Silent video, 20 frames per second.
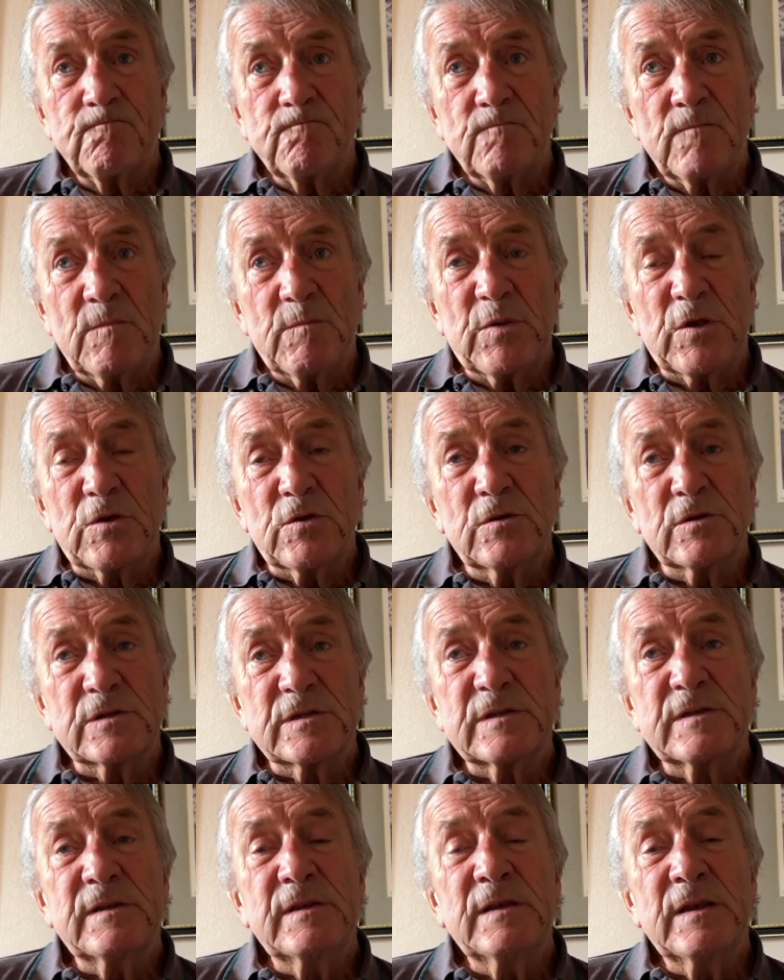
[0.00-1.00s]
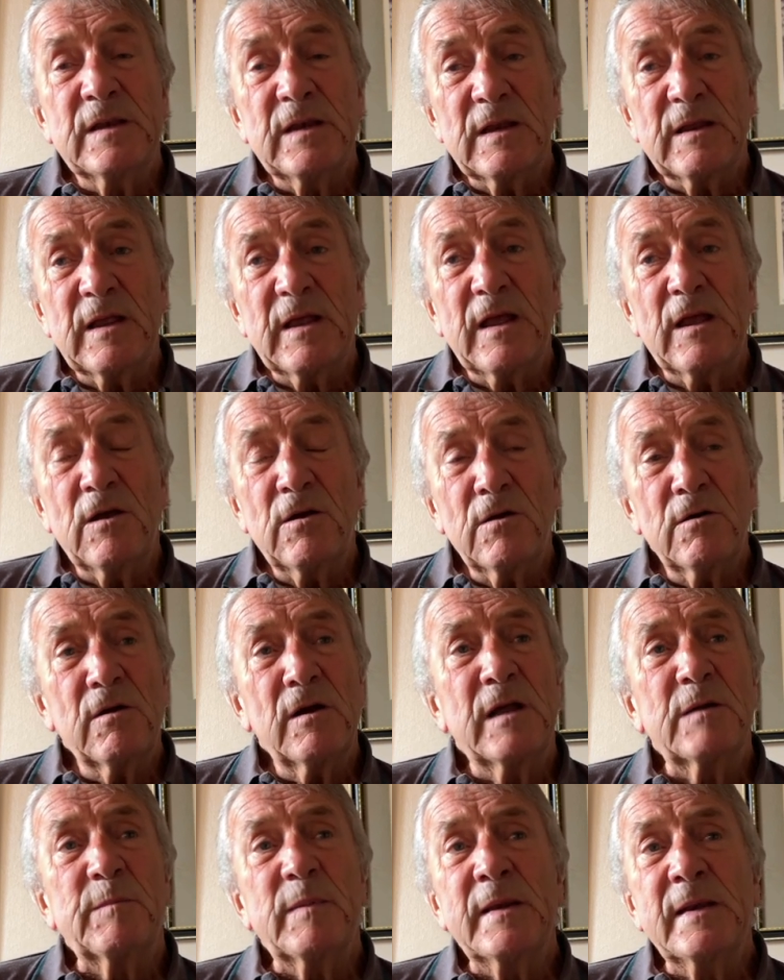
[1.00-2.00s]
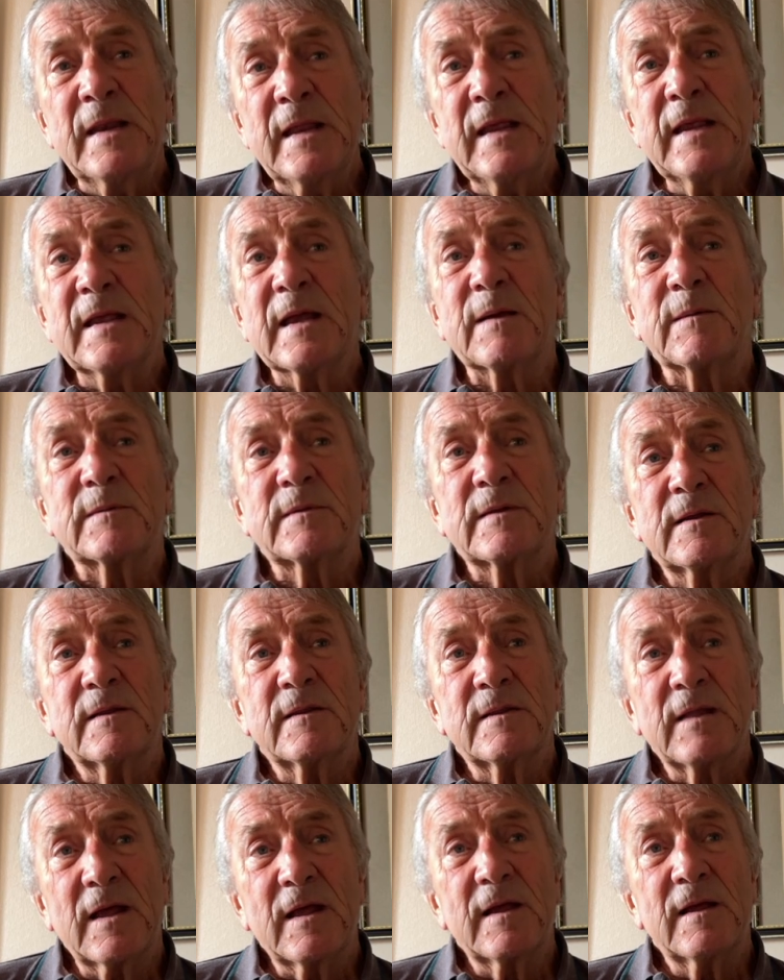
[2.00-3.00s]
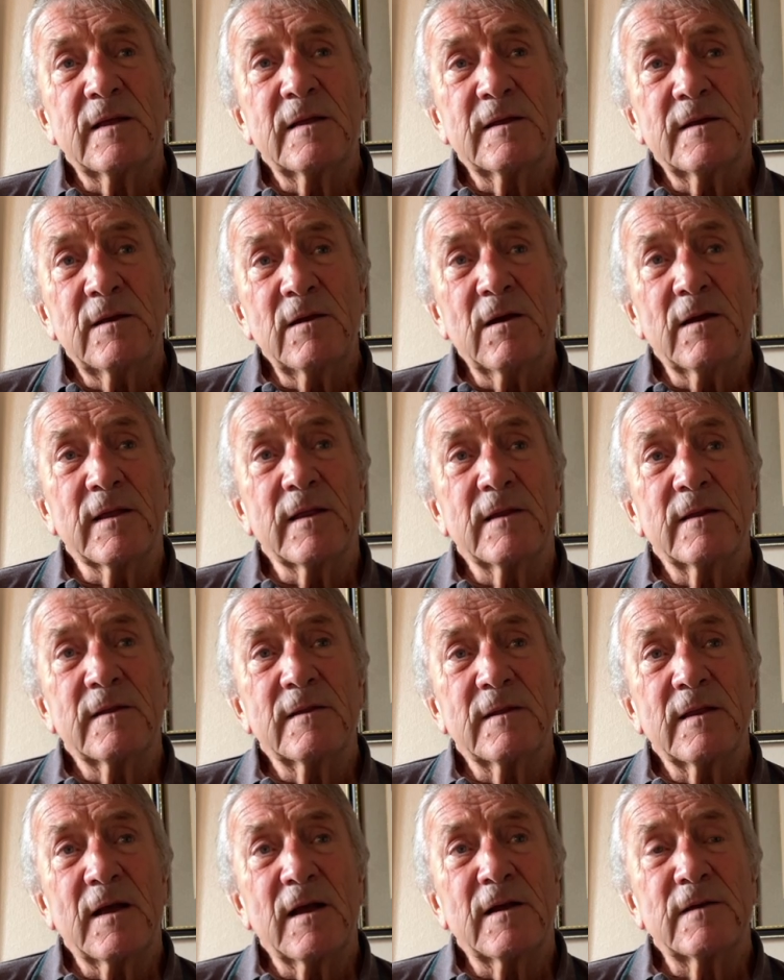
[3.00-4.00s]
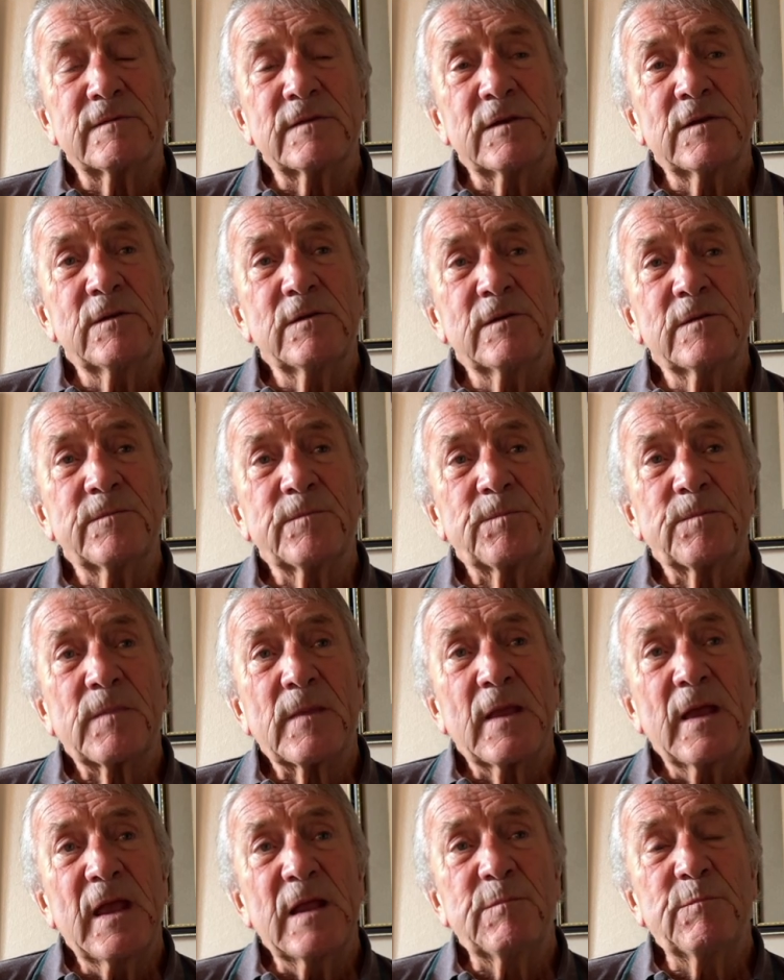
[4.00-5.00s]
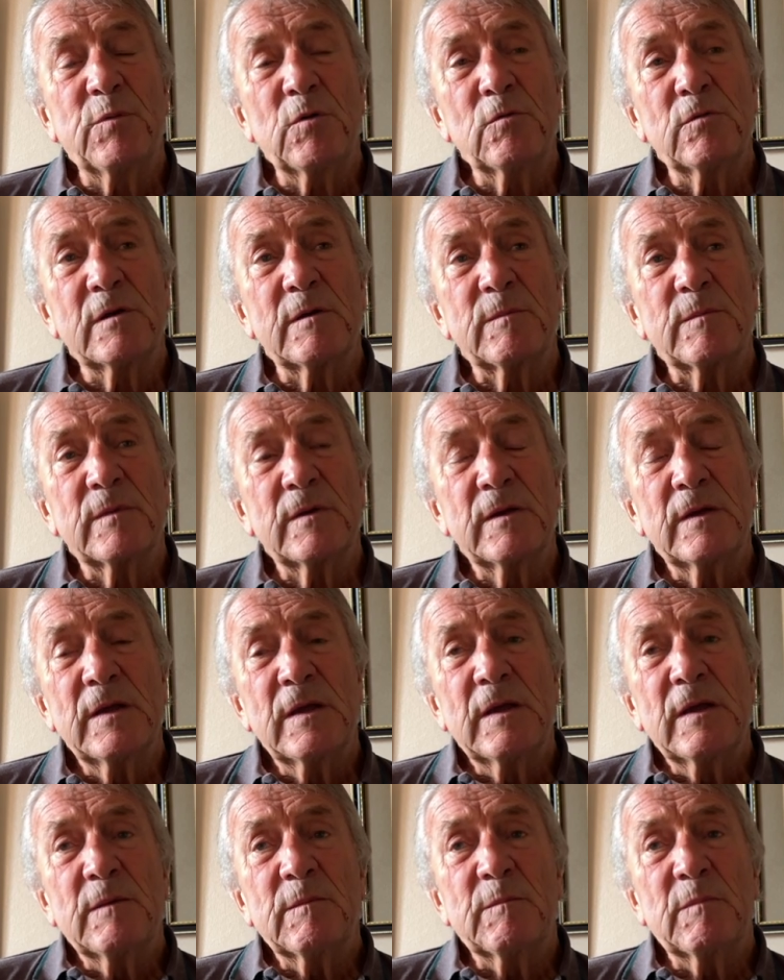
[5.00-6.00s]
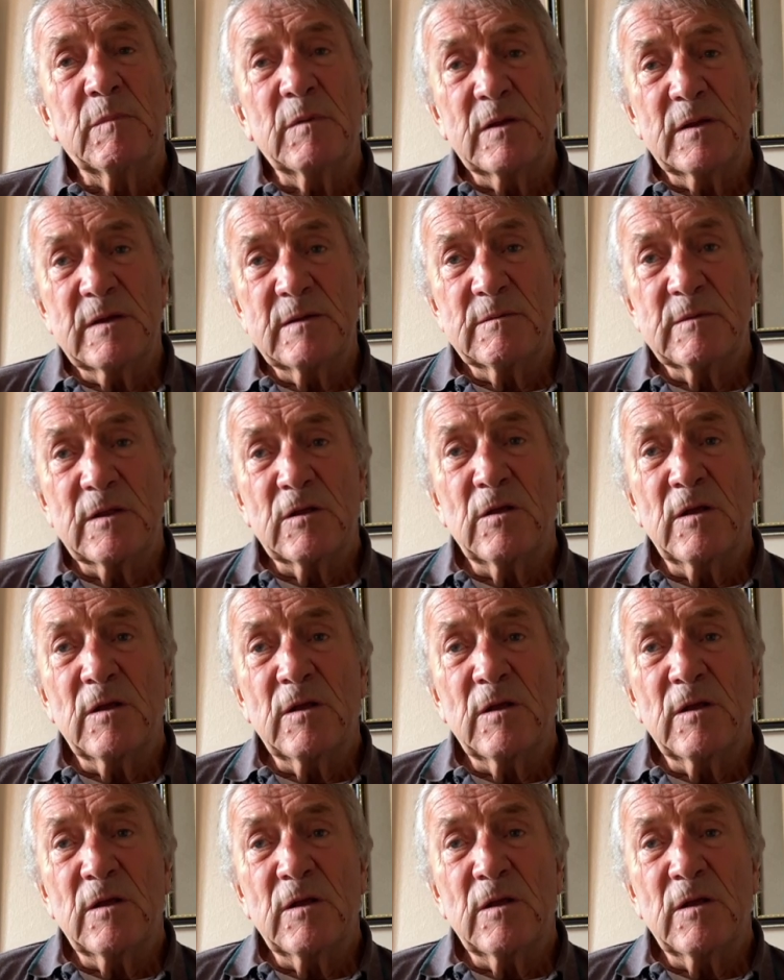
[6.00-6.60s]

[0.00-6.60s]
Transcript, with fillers: because Earl had been kneecapped that night, that afternoon, he'd pulled up um,